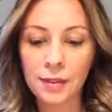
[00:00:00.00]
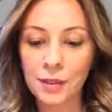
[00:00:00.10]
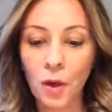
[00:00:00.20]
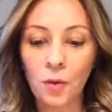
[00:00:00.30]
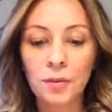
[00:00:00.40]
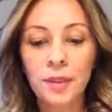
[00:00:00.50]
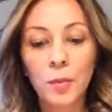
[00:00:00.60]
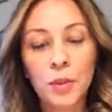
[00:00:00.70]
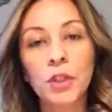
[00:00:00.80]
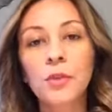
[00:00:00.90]
So
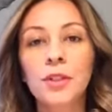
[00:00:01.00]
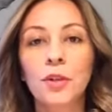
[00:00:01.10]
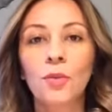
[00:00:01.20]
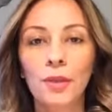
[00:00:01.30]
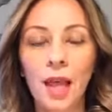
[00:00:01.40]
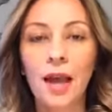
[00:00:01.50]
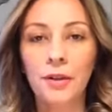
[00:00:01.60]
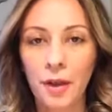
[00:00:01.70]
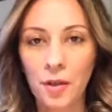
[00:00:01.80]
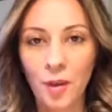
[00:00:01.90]
number 2 is don't rely
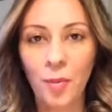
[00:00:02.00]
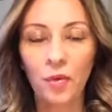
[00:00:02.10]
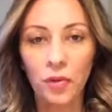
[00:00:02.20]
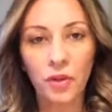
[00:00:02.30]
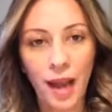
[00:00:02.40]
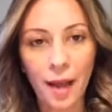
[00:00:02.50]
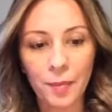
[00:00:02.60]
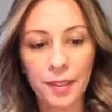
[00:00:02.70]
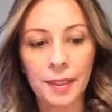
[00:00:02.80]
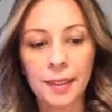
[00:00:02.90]
on other people for your
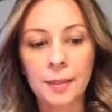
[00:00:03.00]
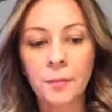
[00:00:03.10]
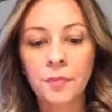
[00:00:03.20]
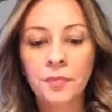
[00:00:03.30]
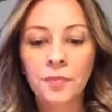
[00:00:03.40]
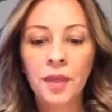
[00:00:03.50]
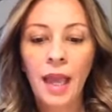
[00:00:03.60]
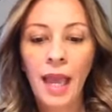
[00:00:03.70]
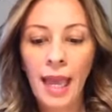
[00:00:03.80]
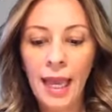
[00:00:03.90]
happiness.
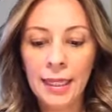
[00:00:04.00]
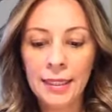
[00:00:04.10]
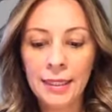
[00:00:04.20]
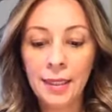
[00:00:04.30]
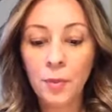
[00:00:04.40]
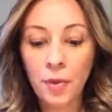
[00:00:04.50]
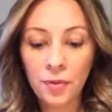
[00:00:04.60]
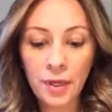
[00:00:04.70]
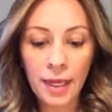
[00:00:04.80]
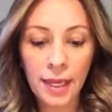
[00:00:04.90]
And number
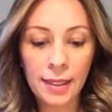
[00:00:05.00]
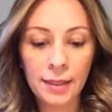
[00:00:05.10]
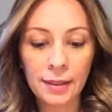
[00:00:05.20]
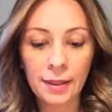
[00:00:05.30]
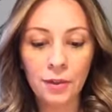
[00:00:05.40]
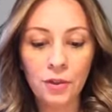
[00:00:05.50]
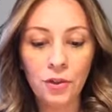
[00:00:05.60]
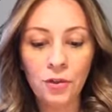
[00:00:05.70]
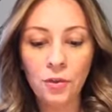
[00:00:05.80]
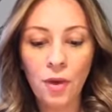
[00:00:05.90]
3 is
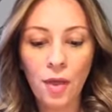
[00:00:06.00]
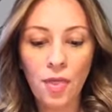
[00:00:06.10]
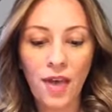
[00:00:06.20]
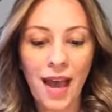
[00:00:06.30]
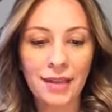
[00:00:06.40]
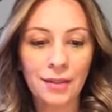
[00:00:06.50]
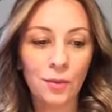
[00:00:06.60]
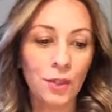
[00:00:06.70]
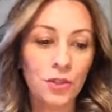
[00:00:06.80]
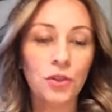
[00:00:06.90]
do that
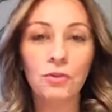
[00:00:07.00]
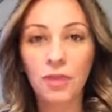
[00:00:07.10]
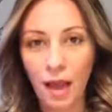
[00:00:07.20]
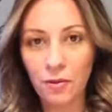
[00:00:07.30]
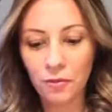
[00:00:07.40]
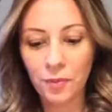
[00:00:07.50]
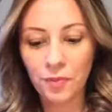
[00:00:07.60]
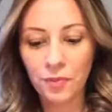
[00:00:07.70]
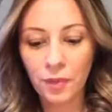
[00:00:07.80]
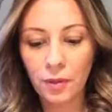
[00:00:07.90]
which you love,
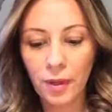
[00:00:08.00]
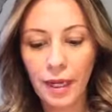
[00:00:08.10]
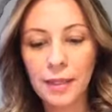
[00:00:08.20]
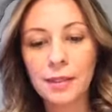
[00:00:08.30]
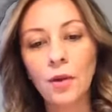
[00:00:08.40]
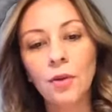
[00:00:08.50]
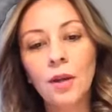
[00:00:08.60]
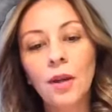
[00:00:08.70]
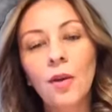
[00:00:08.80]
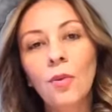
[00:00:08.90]
right? So
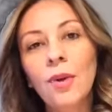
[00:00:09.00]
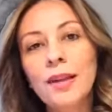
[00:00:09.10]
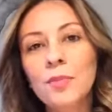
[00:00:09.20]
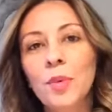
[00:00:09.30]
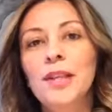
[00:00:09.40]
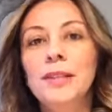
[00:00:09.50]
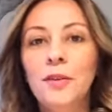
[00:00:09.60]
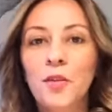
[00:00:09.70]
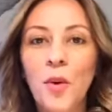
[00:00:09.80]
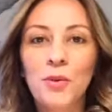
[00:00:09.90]
what brings
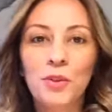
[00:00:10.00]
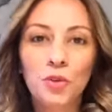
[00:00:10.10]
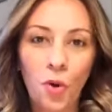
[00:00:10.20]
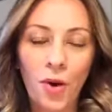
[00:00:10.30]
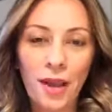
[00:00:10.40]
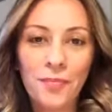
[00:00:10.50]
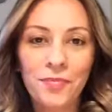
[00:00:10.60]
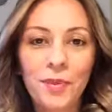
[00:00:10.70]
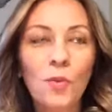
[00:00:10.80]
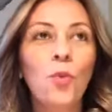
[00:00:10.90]
you the most joy?
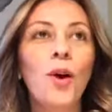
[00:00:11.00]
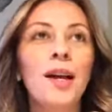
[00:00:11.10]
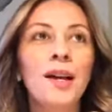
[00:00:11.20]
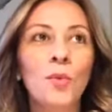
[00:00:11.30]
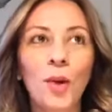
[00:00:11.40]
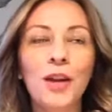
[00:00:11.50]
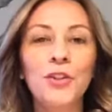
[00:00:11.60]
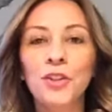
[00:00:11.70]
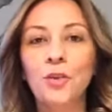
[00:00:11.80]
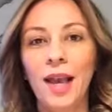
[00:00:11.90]
Where
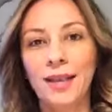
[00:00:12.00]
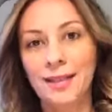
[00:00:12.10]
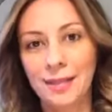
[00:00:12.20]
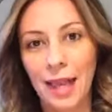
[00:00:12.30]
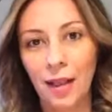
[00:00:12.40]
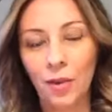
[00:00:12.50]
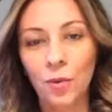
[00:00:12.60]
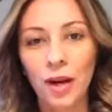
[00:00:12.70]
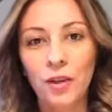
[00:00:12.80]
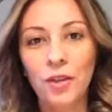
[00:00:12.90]
do you excel?
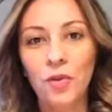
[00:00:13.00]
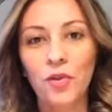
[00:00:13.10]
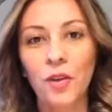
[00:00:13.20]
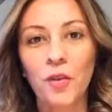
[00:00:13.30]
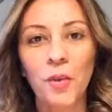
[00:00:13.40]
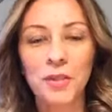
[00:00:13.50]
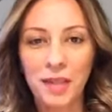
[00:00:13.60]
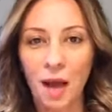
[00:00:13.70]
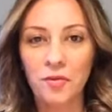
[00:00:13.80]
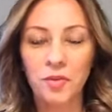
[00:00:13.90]
Where do you feel the most
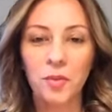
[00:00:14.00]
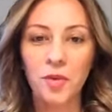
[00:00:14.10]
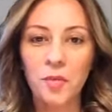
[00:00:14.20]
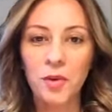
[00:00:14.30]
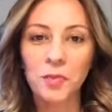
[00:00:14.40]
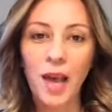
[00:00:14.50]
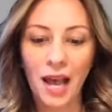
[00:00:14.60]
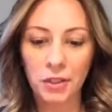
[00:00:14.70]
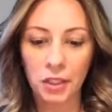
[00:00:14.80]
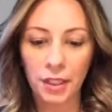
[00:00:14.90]
comfortable, the most
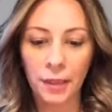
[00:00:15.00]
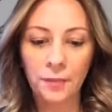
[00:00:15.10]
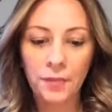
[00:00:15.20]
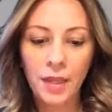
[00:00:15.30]
passionate?